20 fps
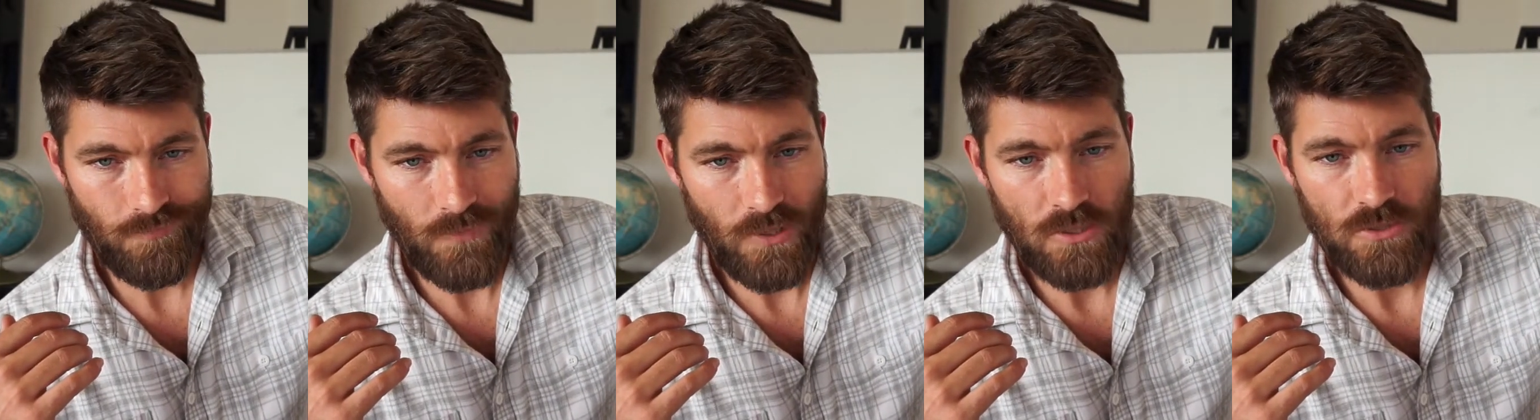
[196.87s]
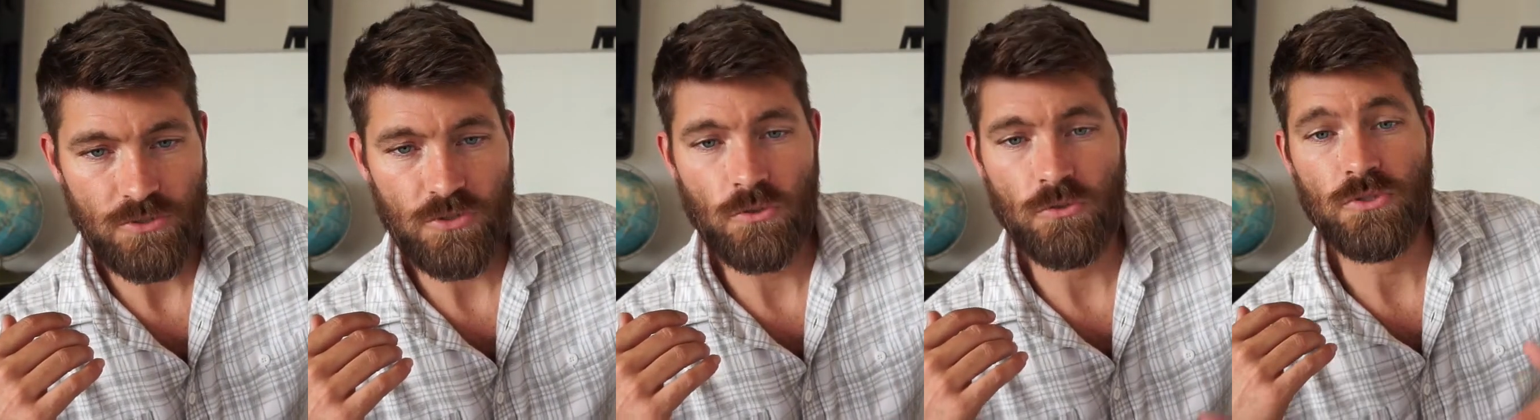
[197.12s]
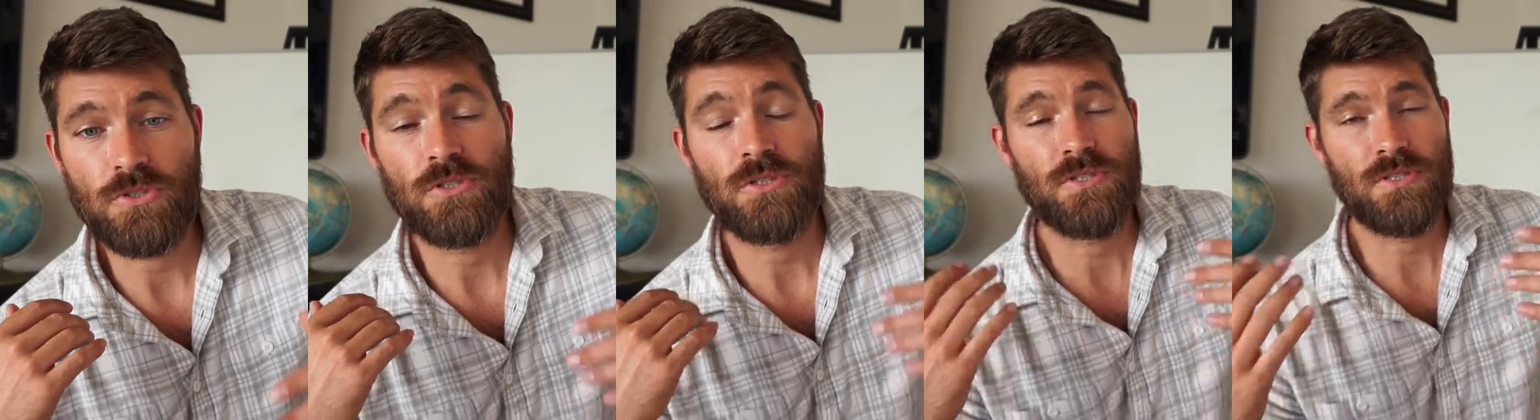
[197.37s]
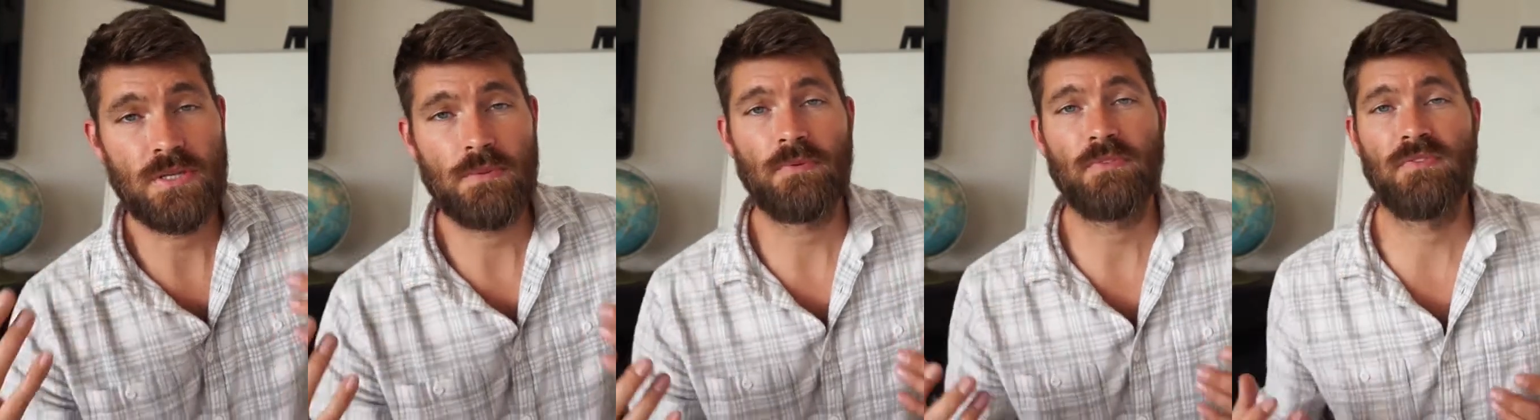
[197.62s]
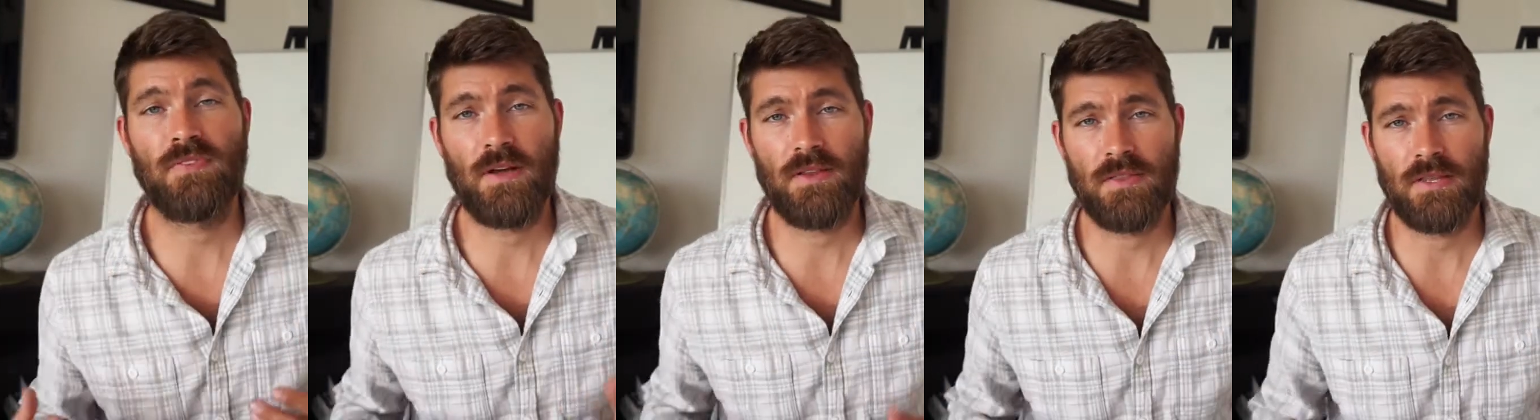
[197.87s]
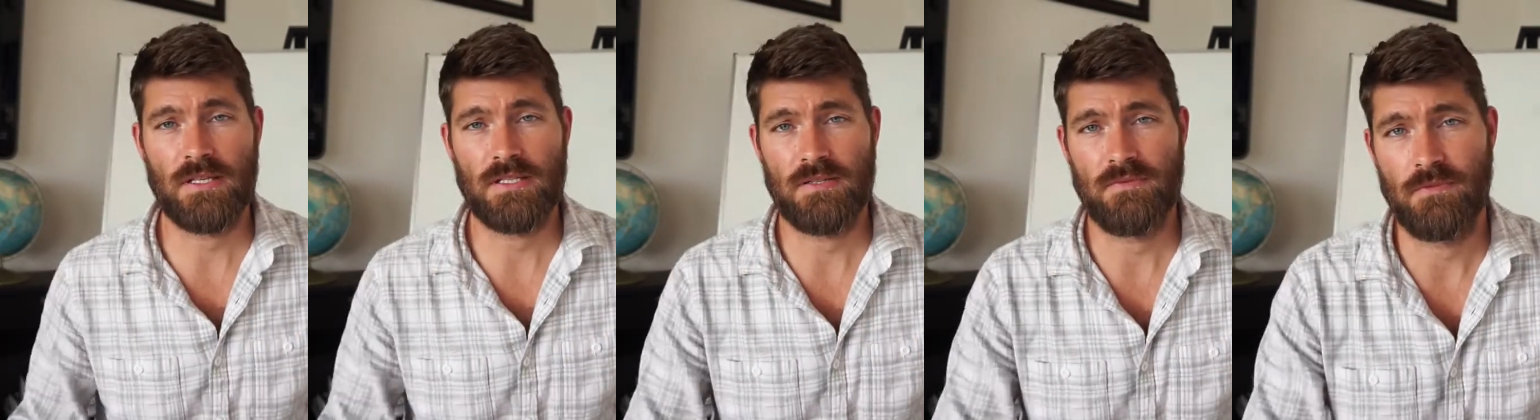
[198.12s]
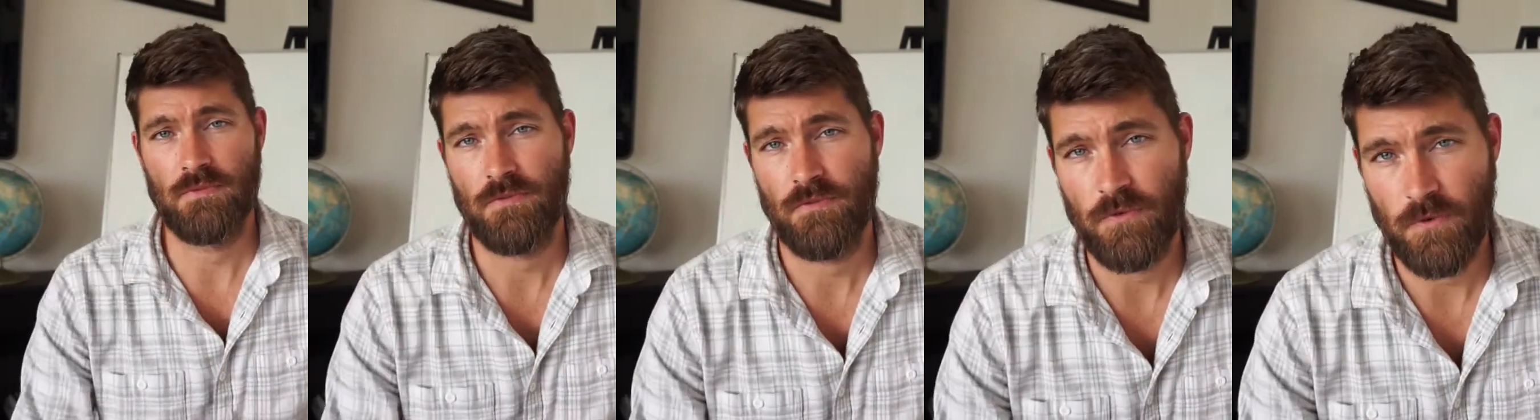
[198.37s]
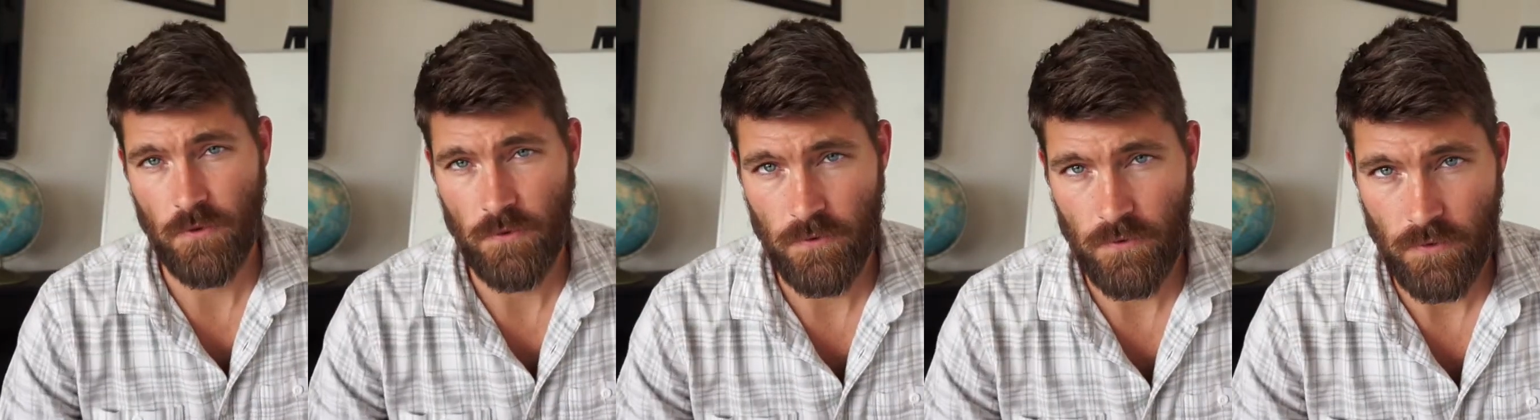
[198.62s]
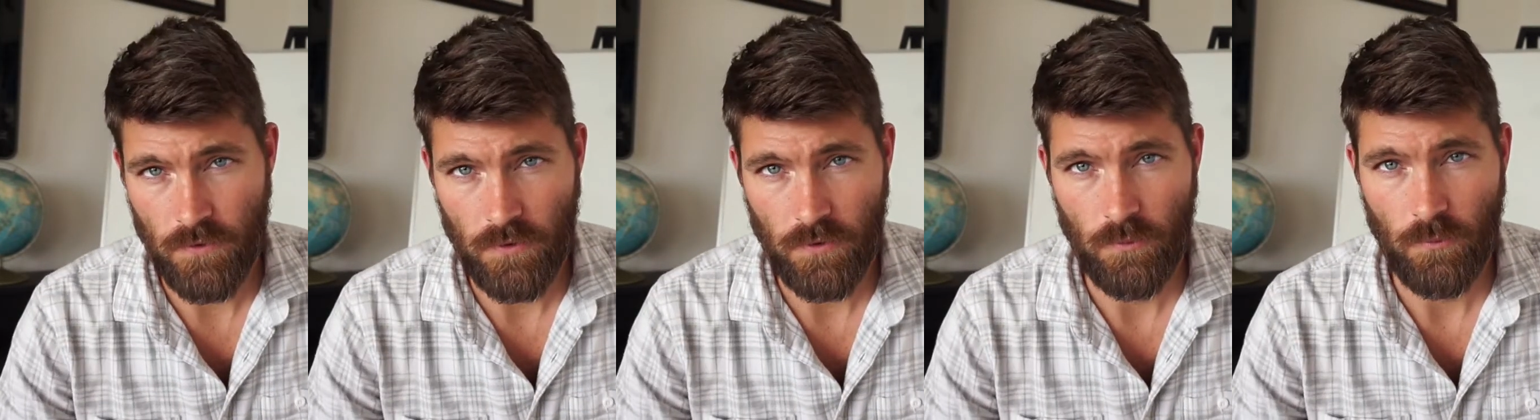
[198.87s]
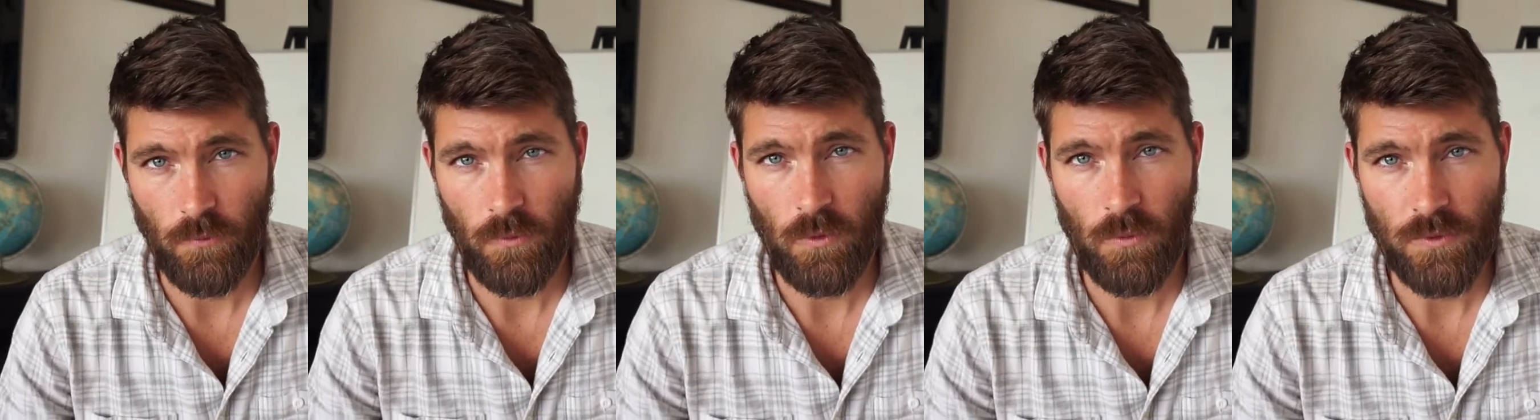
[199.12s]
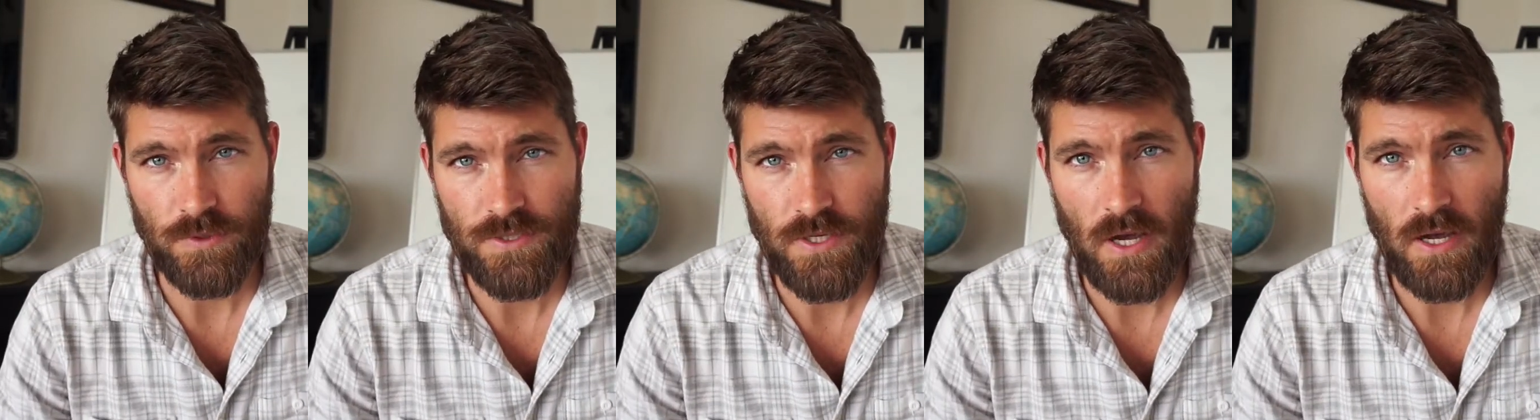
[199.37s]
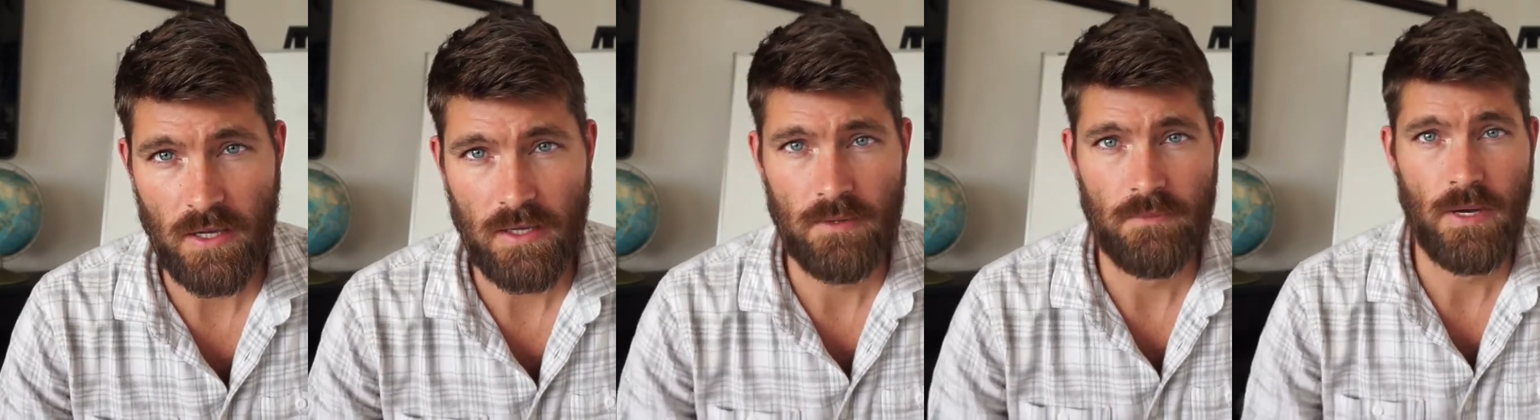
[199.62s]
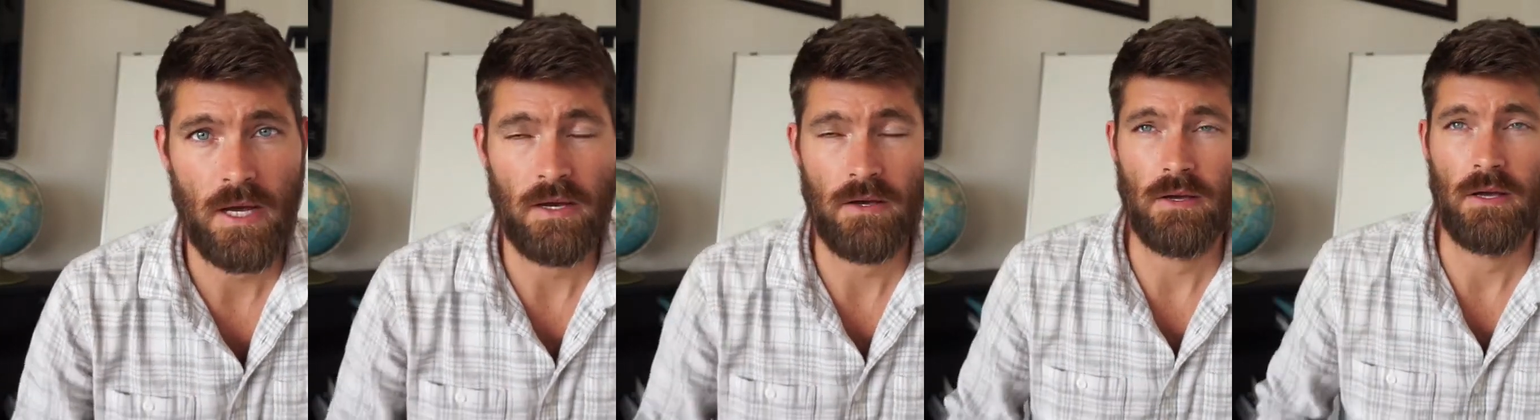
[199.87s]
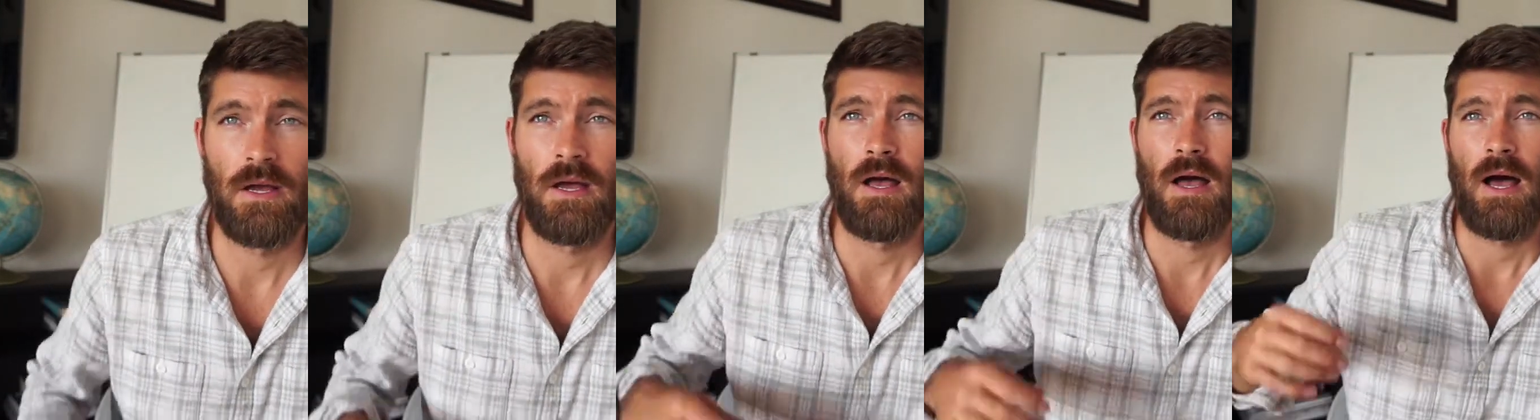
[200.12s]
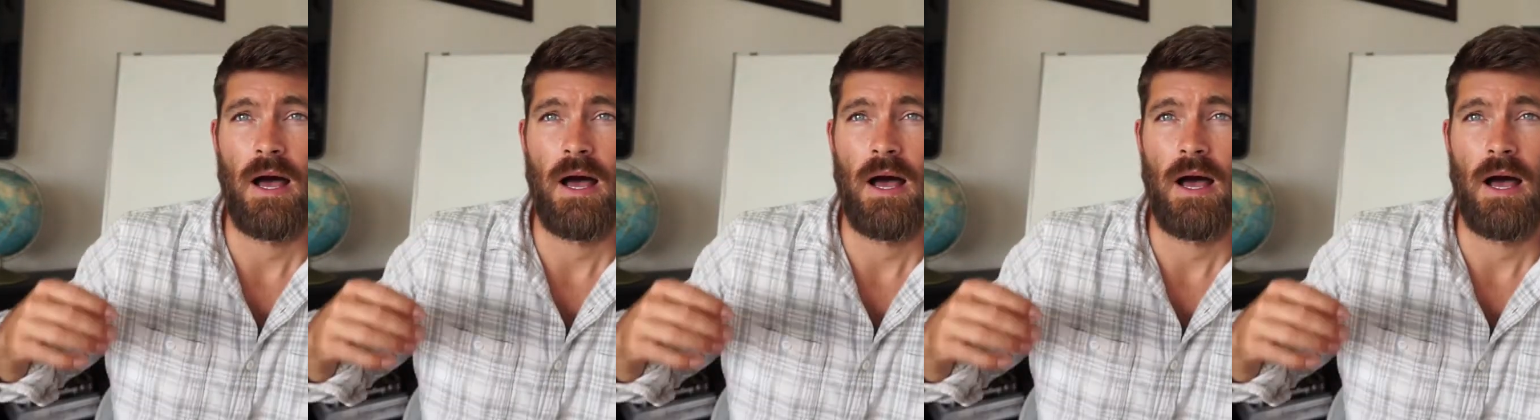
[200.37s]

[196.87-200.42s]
So to simplify things even further, what we're talking about